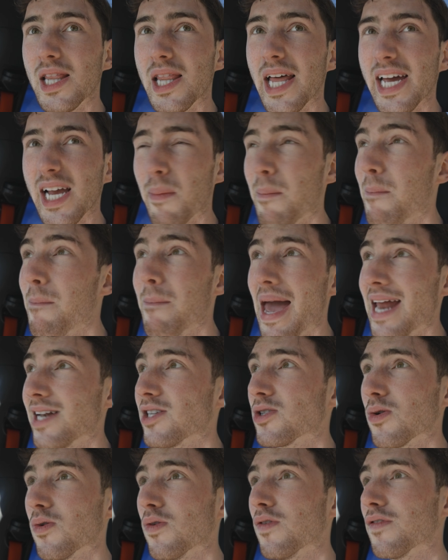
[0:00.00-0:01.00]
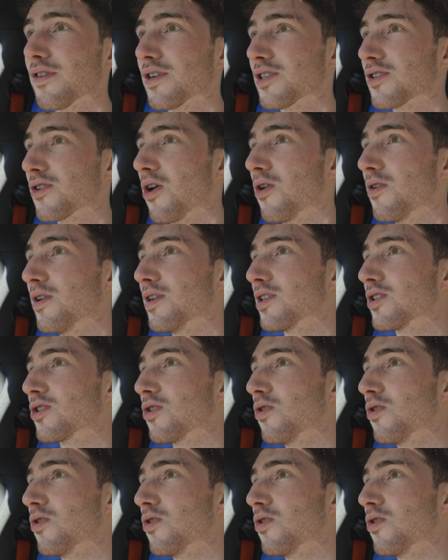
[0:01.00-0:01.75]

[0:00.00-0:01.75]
like mental for Scotland.